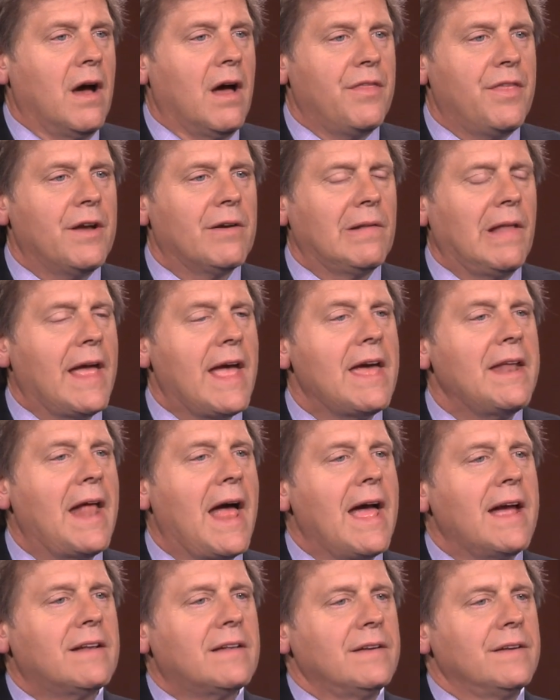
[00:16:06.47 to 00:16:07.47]
their LAN
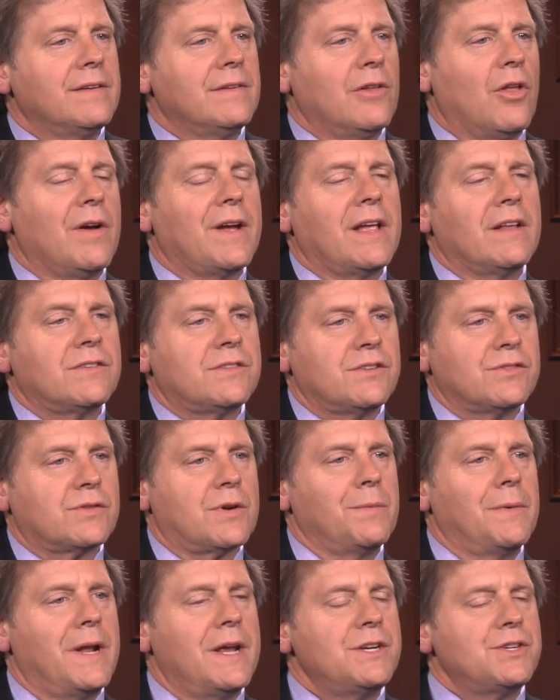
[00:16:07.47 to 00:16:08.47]
Act, Law Against
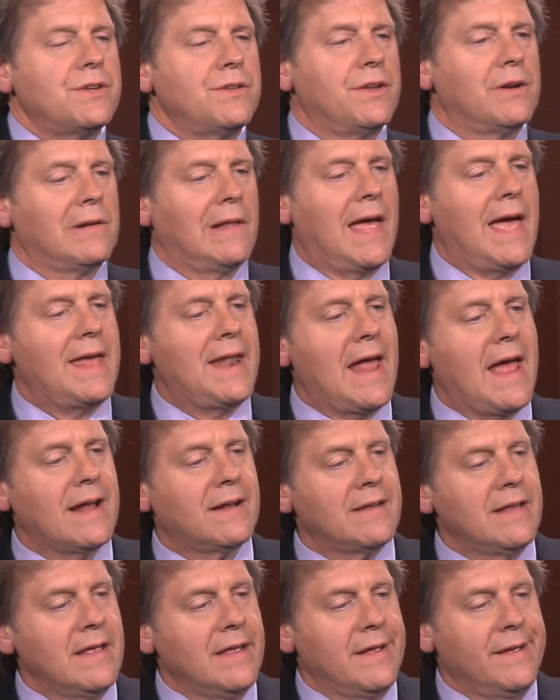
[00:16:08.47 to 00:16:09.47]
Discrimination, their LAD
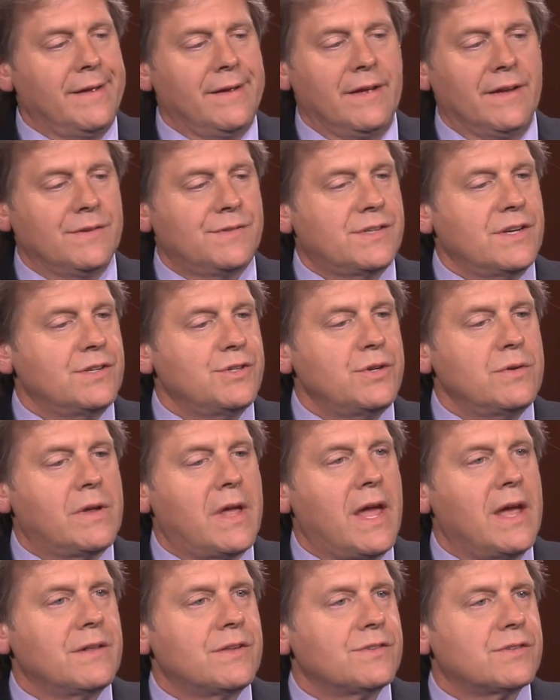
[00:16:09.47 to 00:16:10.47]
Act, says you
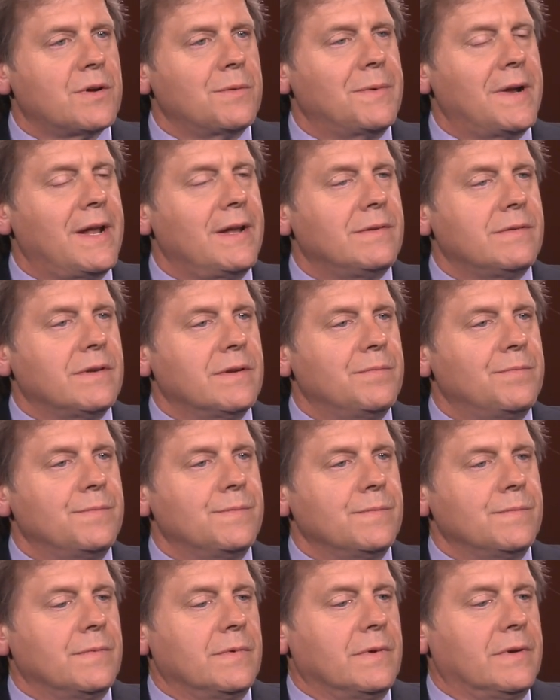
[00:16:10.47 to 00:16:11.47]
can't discriminate
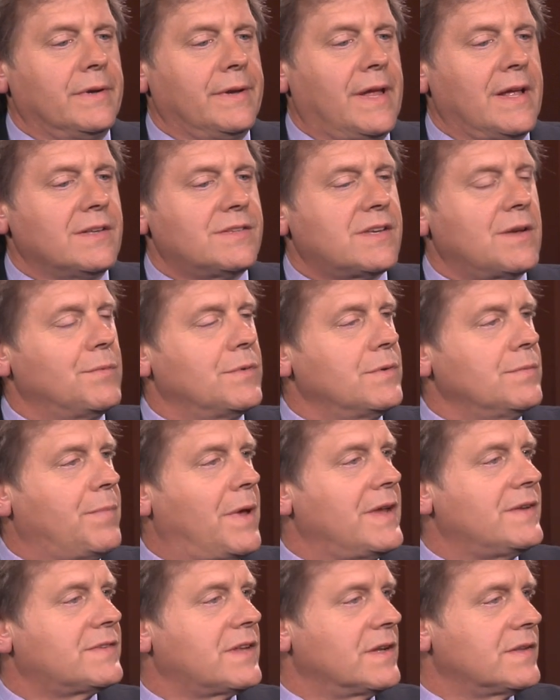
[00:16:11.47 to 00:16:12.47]
against someone who
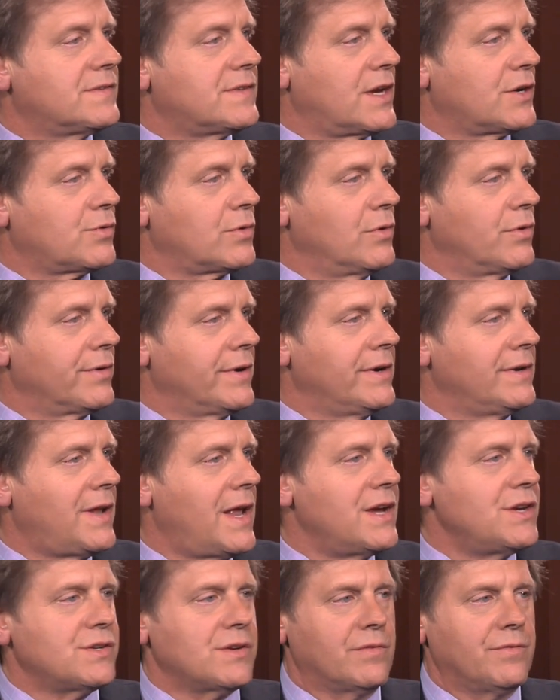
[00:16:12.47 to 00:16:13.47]
based on sexual
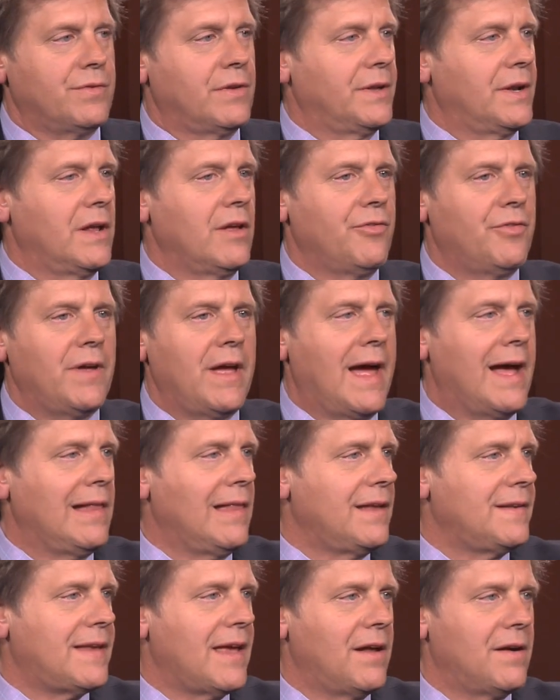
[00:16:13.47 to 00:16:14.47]
orientation. Philadelphia,
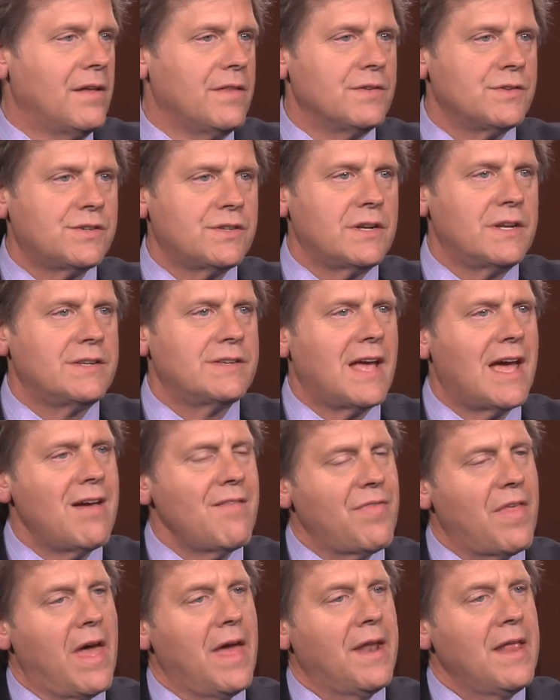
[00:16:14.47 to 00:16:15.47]
Allentown, other cities
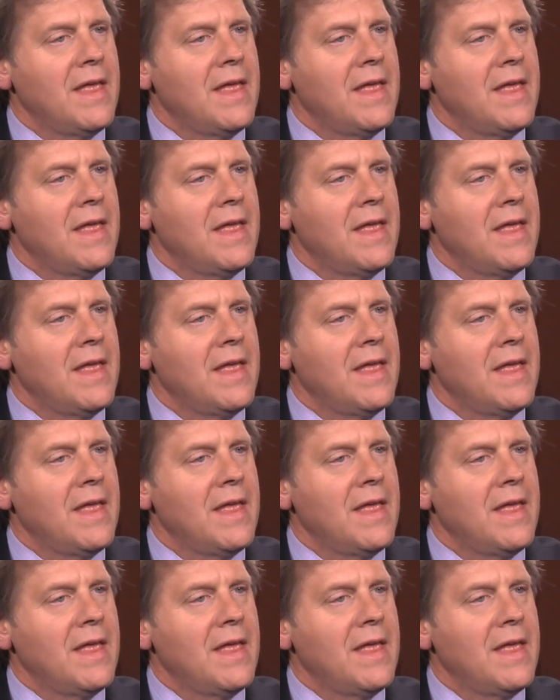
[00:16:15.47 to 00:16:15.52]
have that.